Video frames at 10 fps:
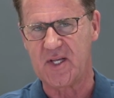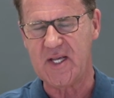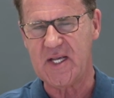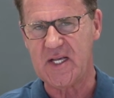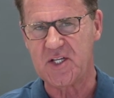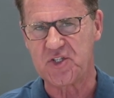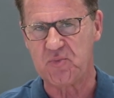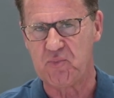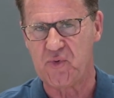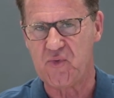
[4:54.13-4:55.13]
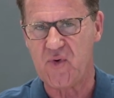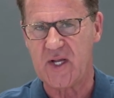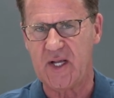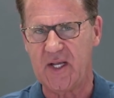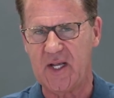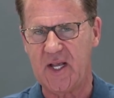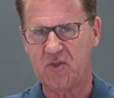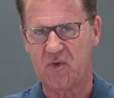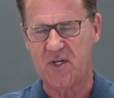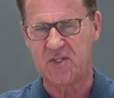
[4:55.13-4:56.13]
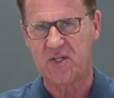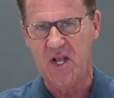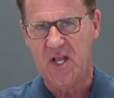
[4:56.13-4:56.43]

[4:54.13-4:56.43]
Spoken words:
He is bringing increase.